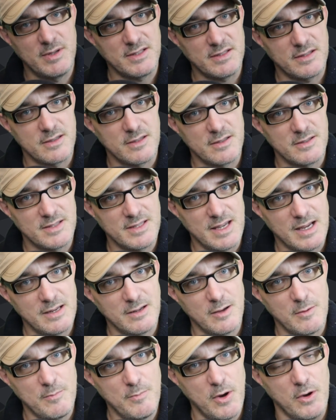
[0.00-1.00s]
is to the
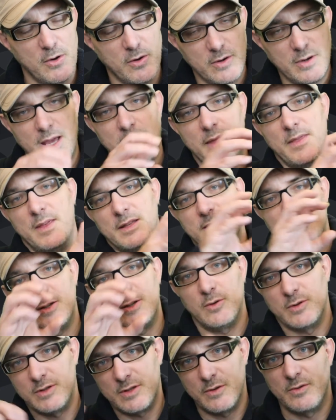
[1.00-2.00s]
second component, and then so
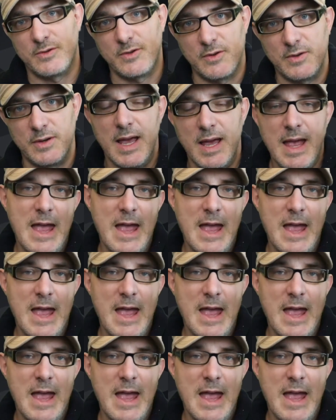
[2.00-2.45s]
on, so on, so on.